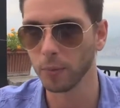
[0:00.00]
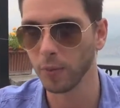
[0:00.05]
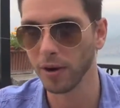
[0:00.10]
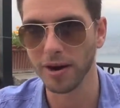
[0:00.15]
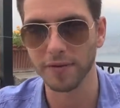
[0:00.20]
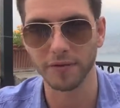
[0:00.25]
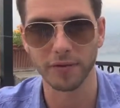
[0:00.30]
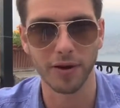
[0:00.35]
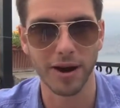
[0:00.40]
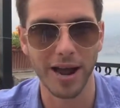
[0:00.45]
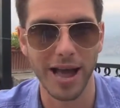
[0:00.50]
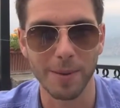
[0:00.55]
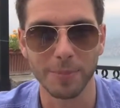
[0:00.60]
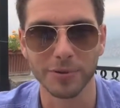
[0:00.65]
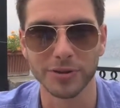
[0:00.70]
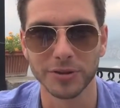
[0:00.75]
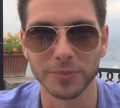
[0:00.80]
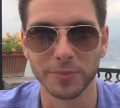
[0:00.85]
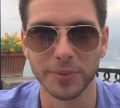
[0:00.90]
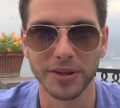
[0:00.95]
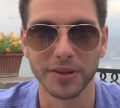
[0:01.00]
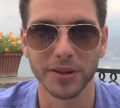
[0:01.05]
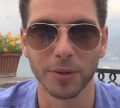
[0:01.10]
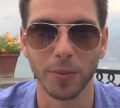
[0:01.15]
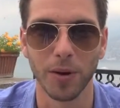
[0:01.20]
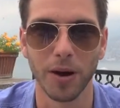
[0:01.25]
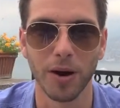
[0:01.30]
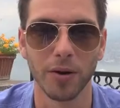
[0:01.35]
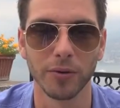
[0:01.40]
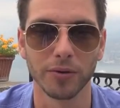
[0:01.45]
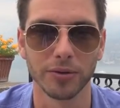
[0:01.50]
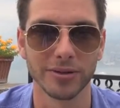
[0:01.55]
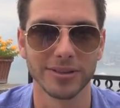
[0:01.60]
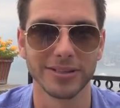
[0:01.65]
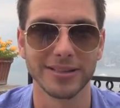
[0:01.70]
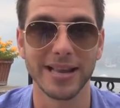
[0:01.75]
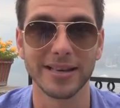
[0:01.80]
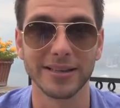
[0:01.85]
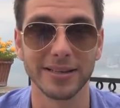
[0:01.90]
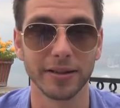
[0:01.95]
wherever I happen to be in the world
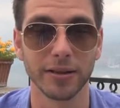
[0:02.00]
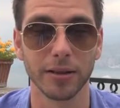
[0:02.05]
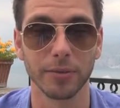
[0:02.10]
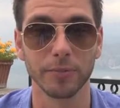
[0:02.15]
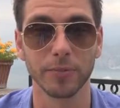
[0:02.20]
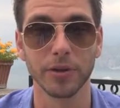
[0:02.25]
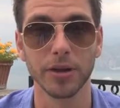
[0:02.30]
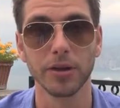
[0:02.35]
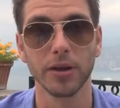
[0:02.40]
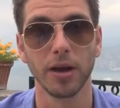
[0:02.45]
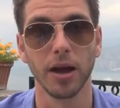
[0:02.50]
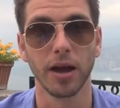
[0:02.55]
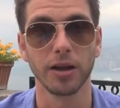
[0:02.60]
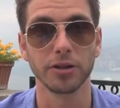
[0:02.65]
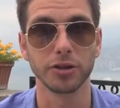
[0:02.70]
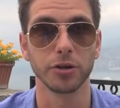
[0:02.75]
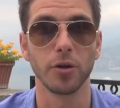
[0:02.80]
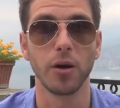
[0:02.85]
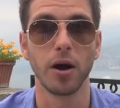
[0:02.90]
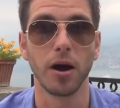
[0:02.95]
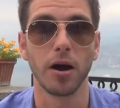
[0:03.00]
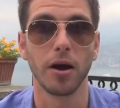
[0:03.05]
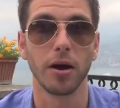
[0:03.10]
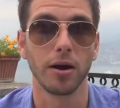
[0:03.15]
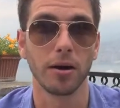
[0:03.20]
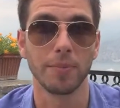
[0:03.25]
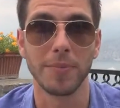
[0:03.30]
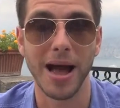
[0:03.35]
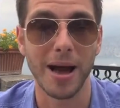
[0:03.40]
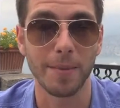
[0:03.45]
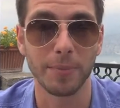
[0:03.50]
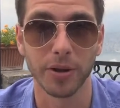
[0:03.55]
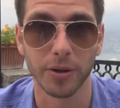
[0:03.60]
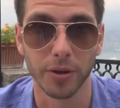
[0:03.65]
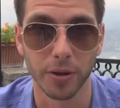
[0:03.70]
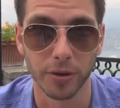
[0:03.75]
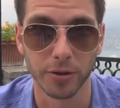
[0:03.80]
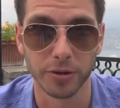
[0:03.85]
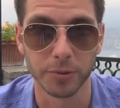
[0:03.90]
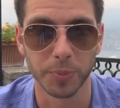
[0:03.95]
and sending them to our
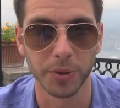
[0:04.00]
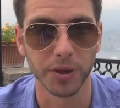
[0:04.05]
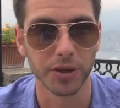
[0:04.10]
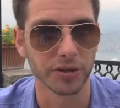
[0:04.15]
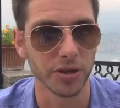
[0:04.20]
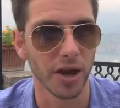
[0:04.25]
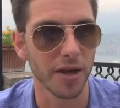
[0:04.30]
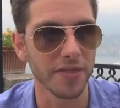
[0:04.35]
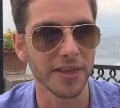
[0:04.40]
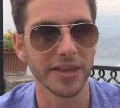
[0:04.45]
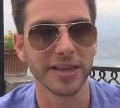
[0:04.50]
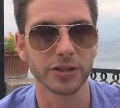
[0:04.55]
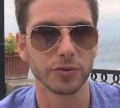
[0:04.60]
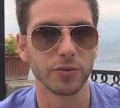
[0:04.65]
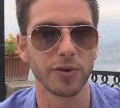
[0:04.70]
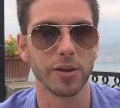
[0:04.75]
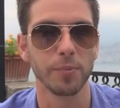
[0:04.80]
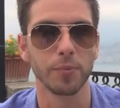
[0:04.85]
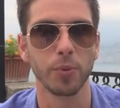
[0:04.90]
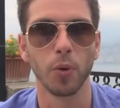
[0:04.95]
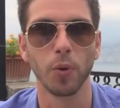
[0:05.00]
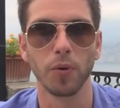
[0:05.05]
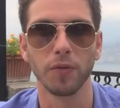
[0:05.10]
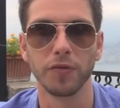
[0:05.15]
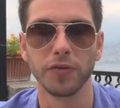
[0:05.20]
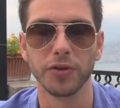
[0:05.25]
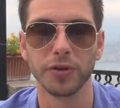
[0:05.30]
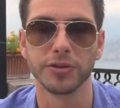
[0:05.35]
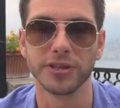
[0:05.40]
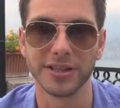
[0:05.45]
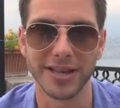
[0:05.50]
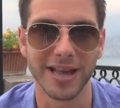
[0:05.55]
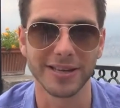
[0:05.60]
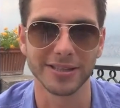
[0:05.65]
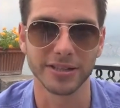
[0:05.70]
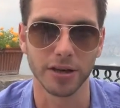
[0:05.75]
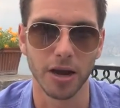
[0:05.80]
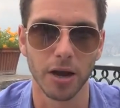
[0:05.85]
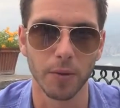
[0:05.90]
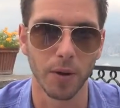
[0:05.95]
applicants, because I think it's really important for you to
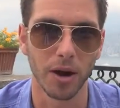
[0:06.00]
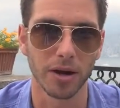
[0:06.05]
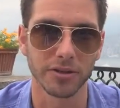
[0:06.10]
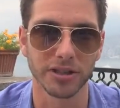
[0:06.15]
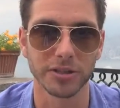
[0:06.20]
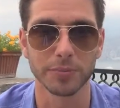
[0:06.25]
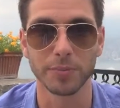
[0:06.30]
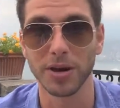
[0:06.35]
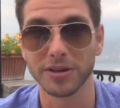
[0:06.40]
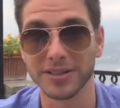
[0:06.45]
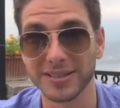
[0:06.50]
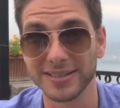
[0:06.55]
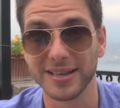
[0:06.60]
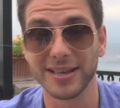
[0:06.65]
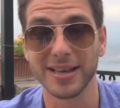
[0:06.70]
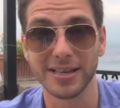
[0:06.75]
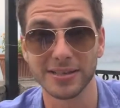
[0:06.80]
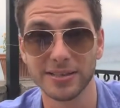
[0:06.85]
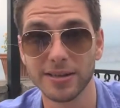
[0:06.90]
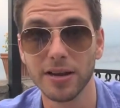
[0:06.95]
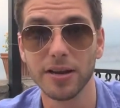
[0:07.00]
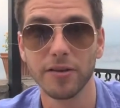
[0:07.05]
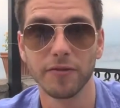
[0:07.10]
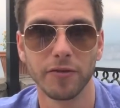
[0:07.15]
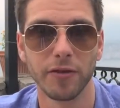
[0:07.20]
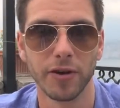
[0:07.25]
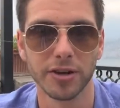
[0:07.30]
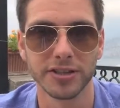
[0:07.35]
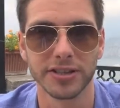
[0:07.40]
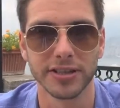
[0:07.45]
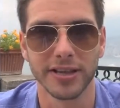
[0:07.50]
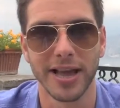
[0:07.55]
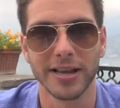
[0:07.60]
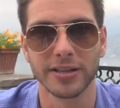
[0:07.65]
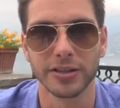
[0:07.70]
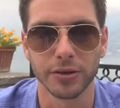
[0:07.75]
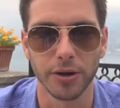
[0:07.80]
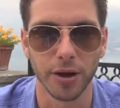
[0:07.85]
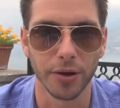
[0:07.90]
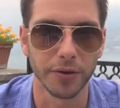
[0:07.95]
get to know us as much as it is for us to
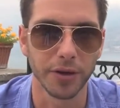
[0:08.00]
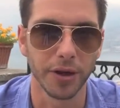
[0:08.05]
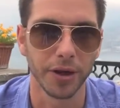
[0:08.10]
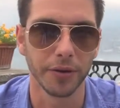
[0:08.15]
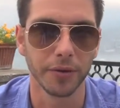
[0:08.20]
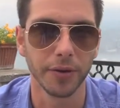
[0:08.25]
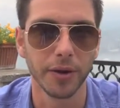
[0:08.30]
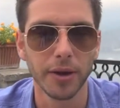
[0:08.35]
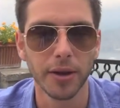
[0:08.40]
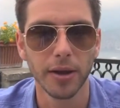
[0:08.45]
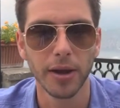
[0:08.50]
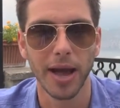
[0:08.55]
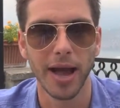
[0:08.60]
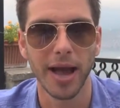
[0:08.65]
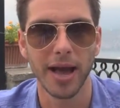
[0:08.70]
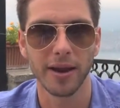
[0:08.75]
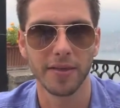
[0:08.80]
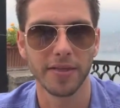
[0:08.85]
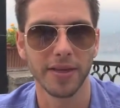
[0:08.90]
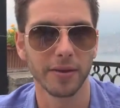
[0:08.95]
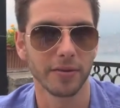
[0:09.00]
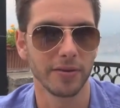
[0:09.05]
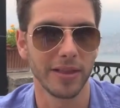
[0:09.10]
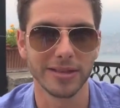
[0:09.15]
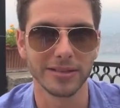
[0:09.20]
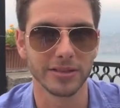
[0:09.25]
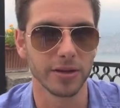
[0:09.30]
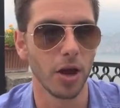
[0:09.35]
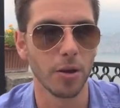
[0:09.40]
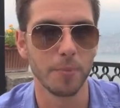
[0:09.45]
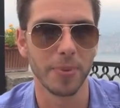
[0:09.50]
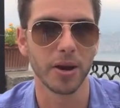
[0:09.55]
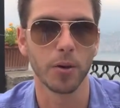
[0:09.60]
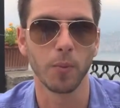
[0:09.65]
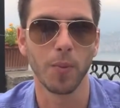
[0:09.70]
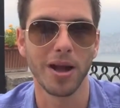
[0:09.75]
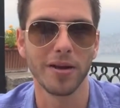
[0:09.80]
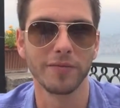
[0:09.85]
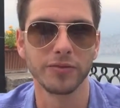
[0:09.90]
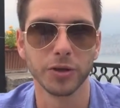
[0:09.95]
get to know you. And I think there's no
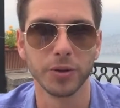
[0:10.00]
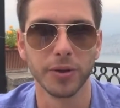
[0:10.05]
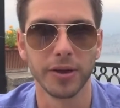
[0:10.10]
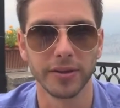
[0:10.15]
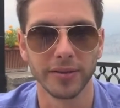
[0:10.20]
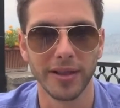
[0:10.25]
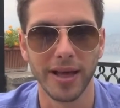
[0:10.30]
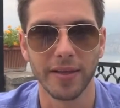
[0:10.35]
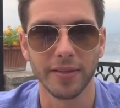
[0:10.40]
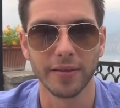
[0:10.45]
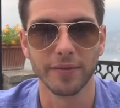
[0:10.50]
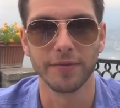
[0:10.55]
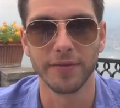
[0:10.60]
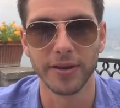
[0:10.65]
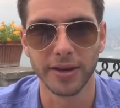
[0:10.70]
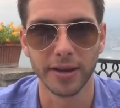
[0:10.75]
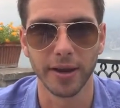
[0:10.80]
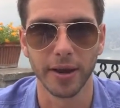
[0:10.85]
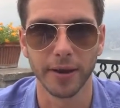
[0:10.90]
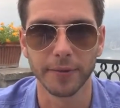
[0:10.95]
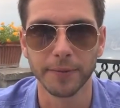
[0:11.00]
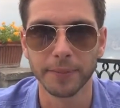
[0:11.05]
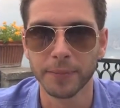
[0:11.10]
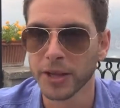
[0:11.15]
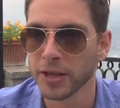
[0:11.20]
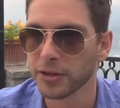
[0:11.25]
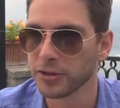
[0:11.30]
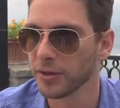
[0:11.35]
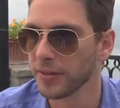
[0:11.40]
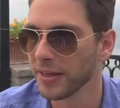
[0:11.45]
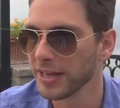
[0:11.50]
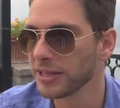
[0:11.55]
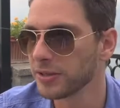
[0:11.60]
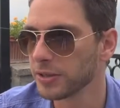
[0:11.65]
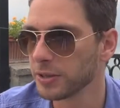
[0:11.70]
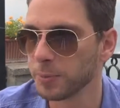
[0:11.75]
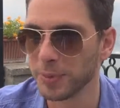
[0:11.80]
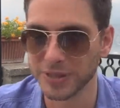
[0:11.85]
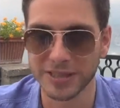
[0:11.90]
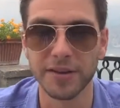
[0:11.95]
better way of doing that than video. So
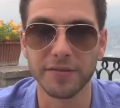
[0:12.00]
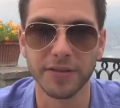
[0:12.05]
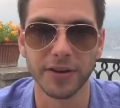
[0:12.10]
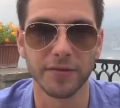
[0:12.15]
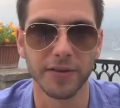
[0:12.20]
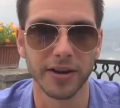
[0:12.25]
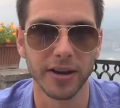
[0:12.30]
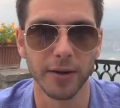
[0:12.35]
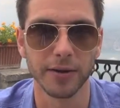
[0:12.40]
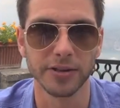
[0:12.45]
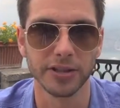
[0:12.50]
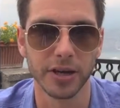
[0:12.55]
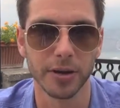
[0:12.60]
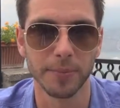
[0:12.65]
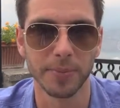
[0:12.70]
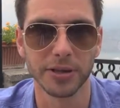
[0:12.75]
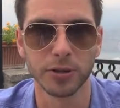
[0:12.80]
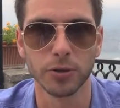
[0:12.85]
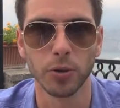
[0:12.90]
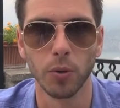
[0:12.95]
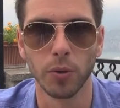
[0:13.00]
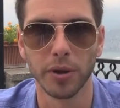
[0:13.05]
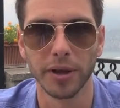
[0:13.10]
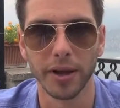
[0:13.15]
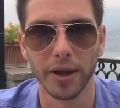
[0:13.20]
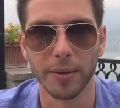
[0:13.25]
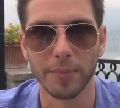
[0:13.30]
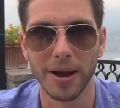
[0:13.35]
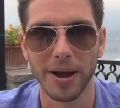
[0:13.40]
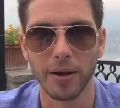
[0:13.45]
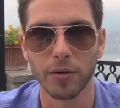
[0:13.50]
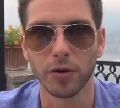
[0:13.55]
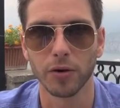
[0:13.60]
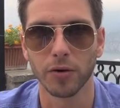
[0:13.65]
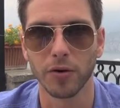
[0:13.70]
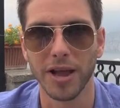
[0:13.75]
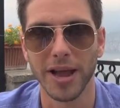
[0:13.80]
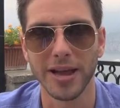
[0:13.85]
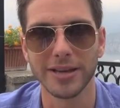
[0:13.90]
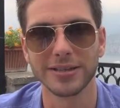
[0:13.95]
this specific video is going to be talking about
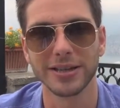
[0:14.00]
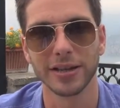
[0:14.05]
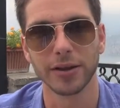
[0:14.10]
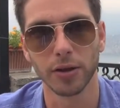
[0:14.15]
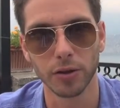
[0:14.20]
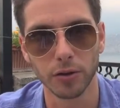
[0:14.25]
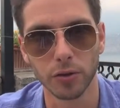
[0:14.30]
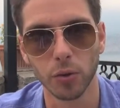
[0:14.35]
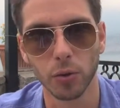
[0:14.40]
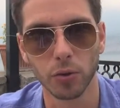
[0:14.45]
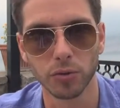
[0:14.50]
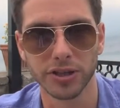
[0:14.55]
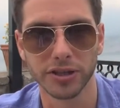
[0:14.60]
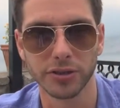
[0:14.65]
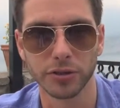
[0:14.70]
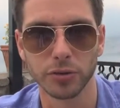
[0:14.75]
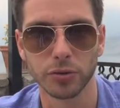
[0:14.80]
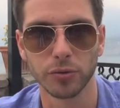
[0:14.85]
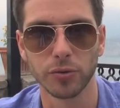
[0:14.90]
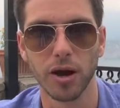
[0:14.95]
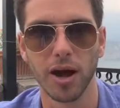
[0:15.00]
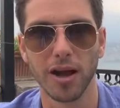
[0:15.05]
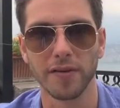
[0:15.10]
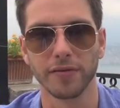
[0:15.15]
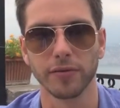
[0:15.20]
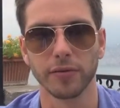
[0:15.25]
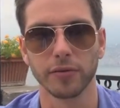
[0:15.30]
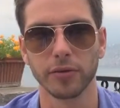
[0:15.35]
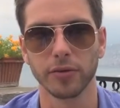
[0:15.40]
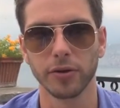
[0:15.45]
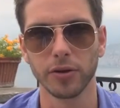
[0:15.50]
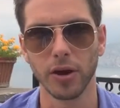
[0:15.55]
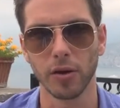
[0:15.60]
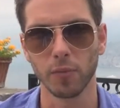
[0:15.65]
creating your digital life and